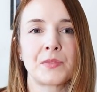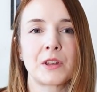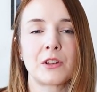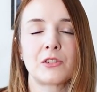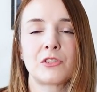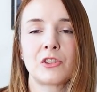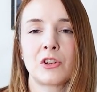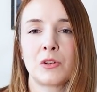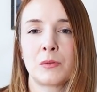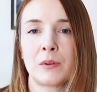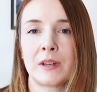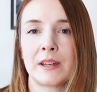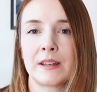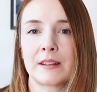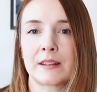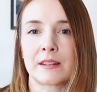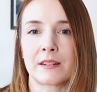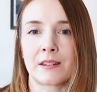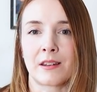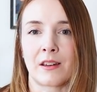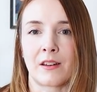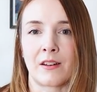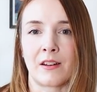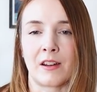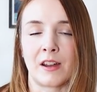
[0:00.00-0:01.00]
2 weeks'
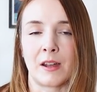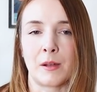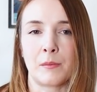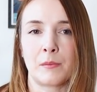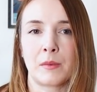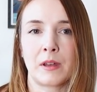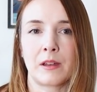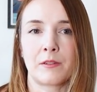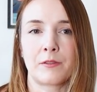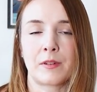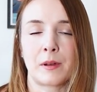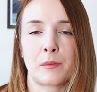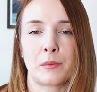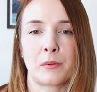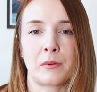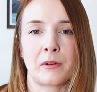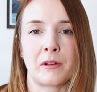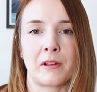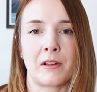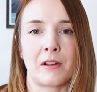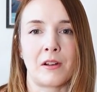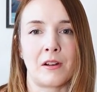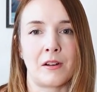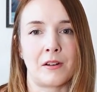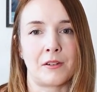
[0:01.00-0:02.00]
time,
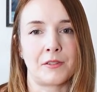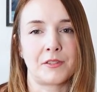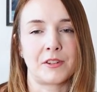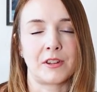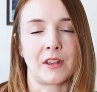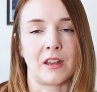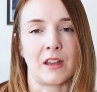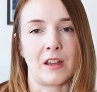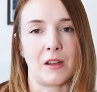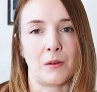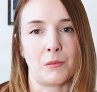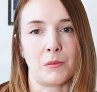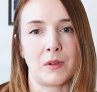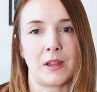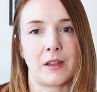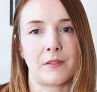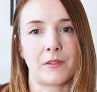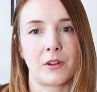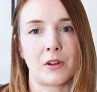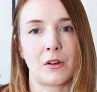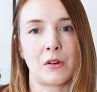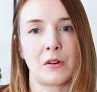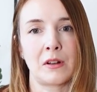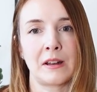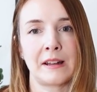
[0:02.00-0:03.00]
February half term, we have
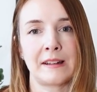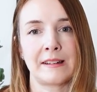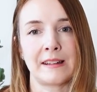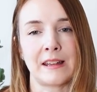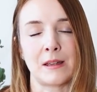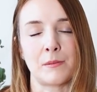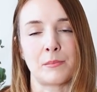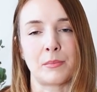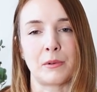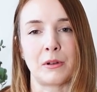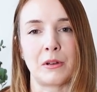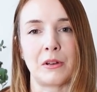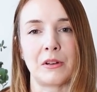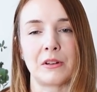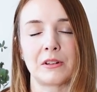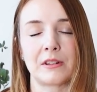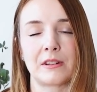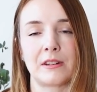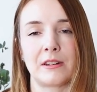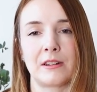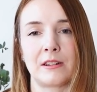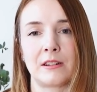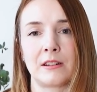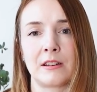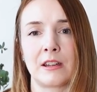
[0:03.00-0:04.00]
a holiday
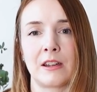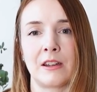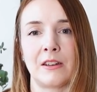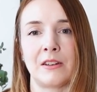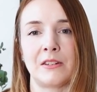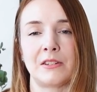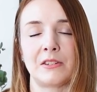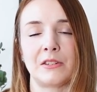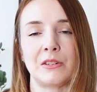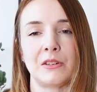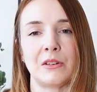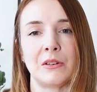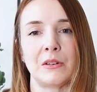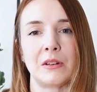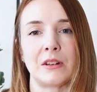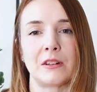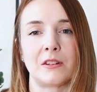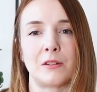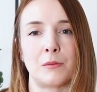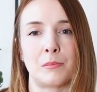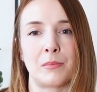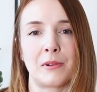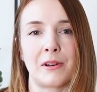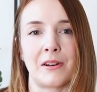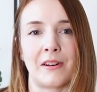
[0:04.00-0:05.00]
booked to go to
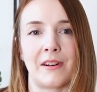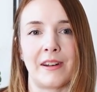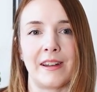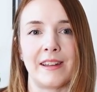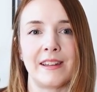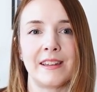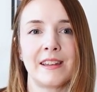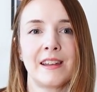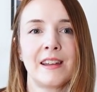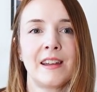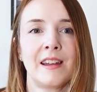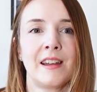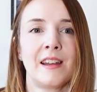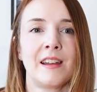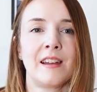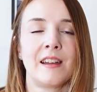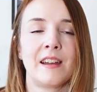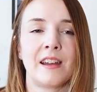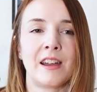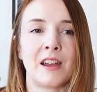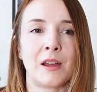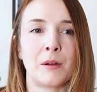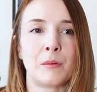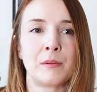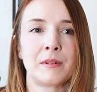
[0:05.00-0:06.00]
Dubai.
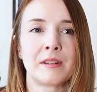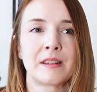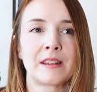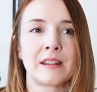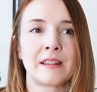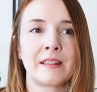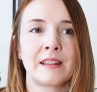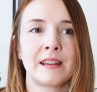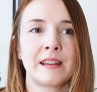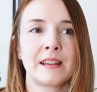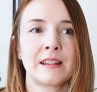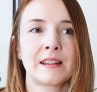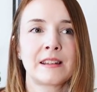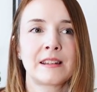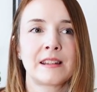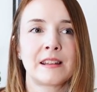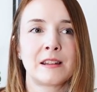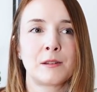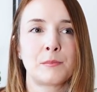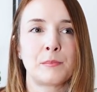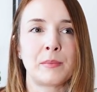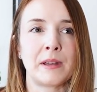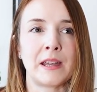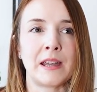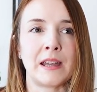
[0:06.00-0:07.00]
So this
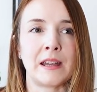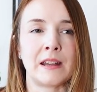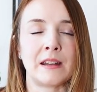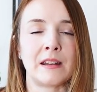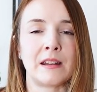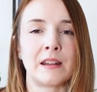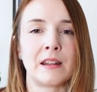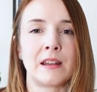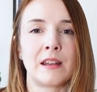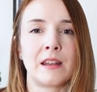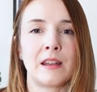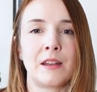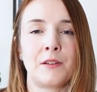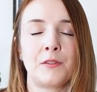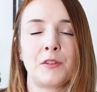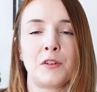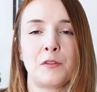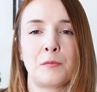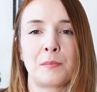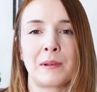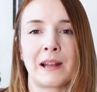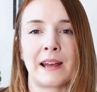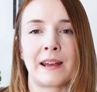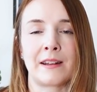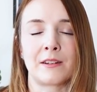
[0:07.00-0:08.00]
has been, if
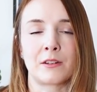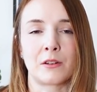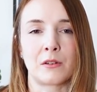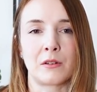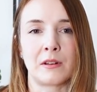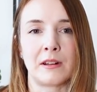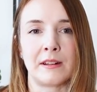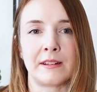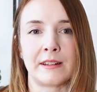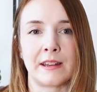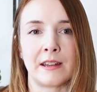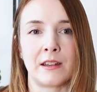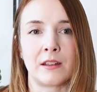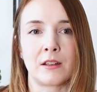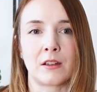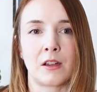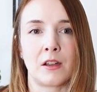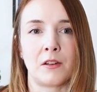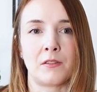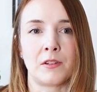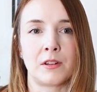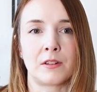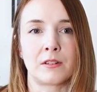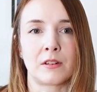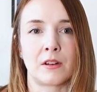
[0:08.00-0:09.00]
you've planned a holiday in
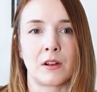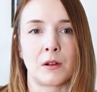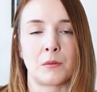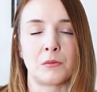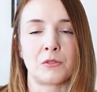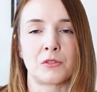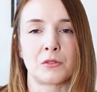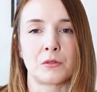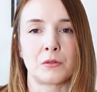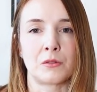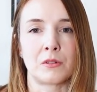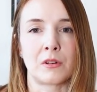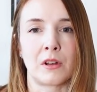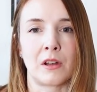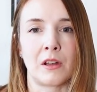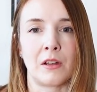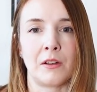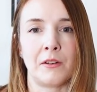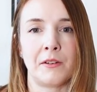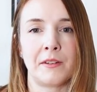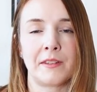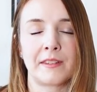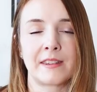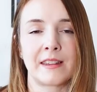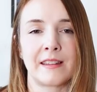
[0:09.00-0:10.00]
COVID times, you'll know
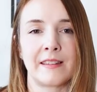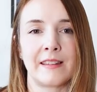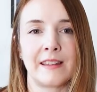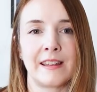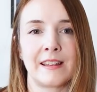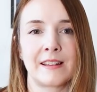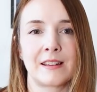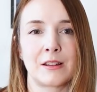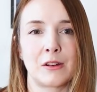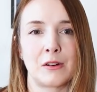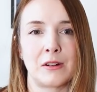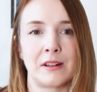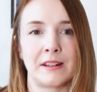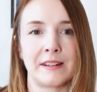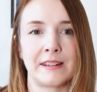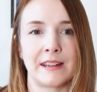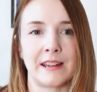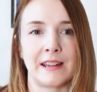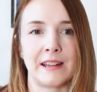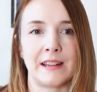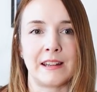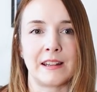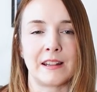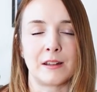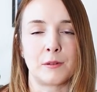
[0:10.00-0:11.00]
that this
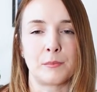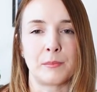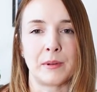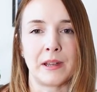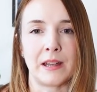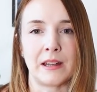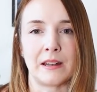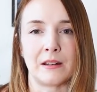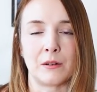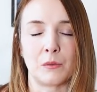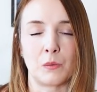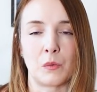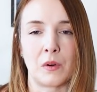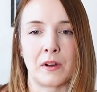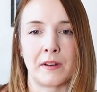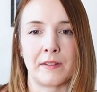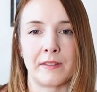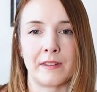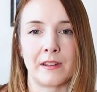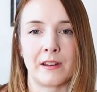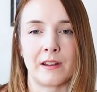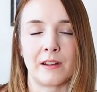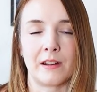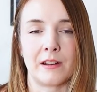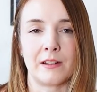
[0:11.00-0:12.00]
holiday has been
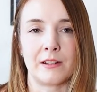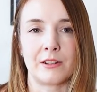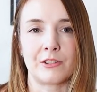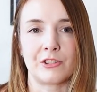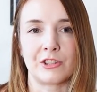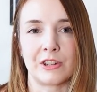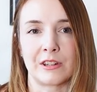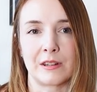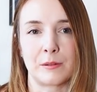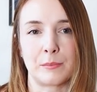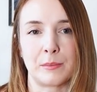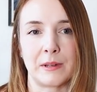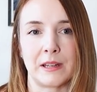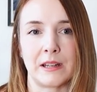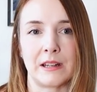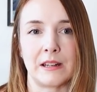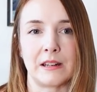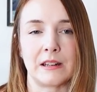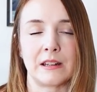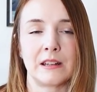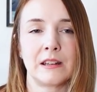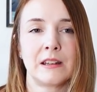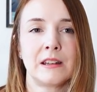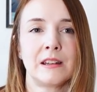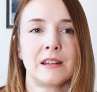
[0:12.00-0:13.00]
one that has just
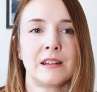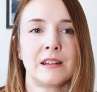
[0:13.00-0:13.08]
been